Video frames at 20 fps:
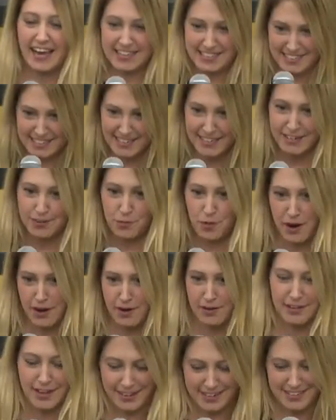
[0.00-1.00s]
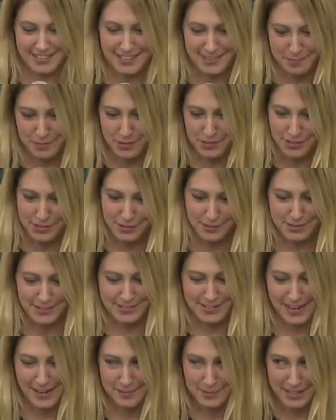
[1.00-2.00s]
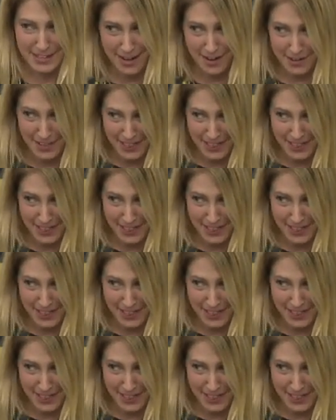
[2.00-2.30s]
I did wear lucky slippers to exams now